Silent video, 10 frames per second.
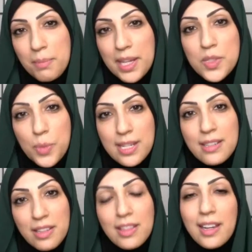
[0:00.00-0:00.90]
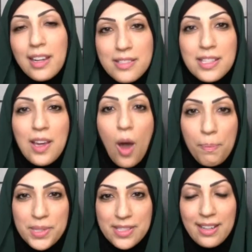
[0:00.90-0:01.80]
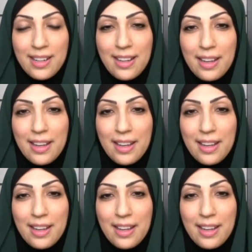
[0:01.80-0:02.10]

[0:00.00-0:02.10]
because we tend to think it's the opposite.